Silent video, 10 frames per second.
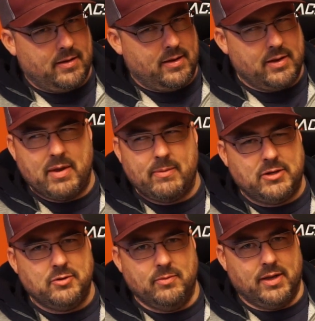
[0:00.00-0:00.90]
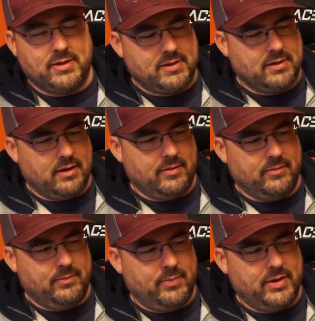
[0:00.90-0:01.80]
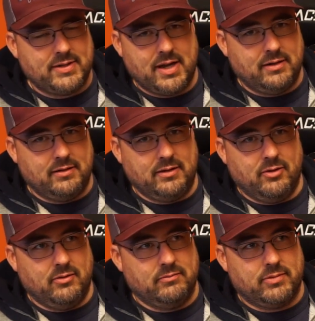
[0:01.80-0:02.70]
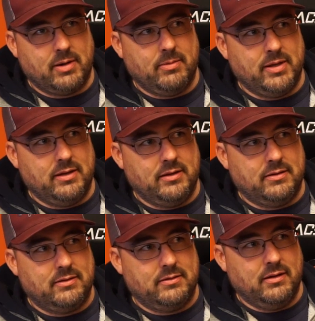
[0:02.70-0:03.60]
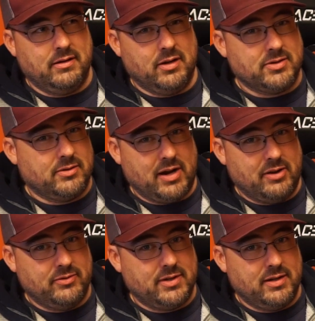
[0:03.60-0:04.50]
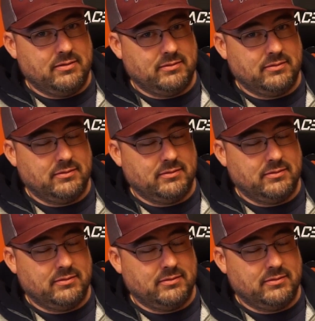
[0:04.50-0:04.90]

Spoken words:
I think maybe 2 months. But it's gotten, probably a dozen rounds in,